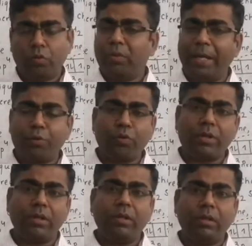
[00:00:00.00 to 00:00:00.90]
So
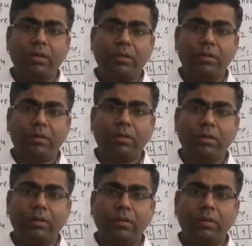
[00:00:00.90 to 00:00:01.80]
nitrogen
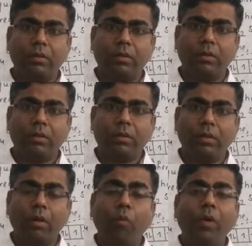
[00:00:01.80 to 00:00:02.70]

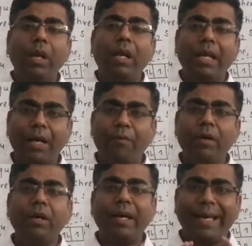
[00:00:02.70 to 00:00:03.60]
will
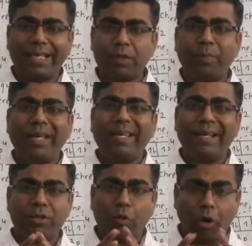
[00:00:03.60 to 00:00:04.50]
never
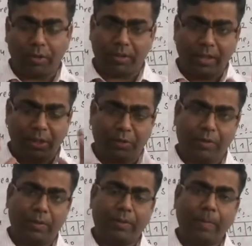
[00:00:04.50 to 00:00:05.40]
expand its octet.